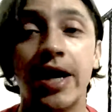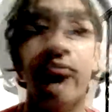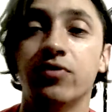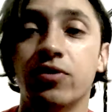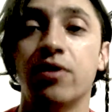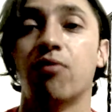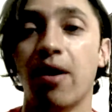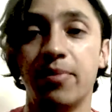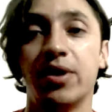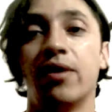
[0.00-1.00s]
We're gonna
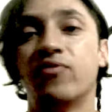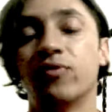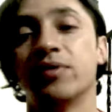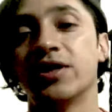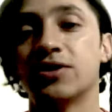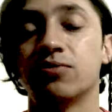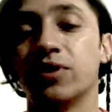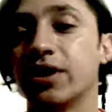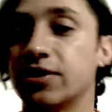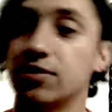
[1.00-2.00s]
wrap it up from last
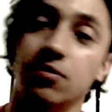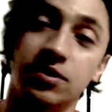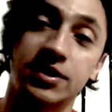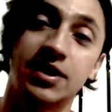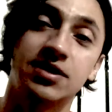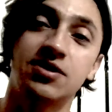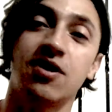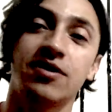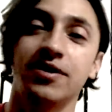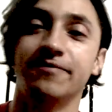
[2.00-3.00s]
week, so let's get
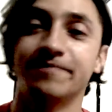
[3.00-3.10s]
started.